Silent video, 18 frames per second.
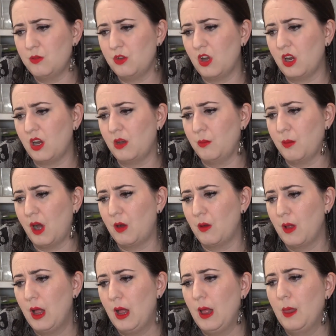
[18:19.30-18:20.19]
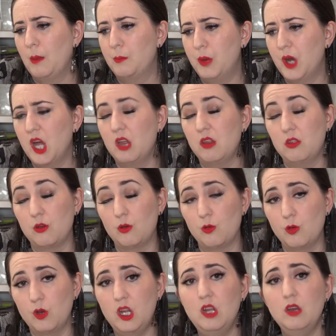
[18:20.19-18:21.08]
I'm talking about. But the
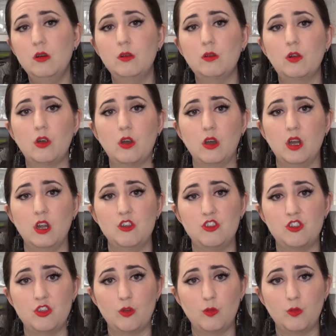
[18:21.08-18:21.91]
real courage,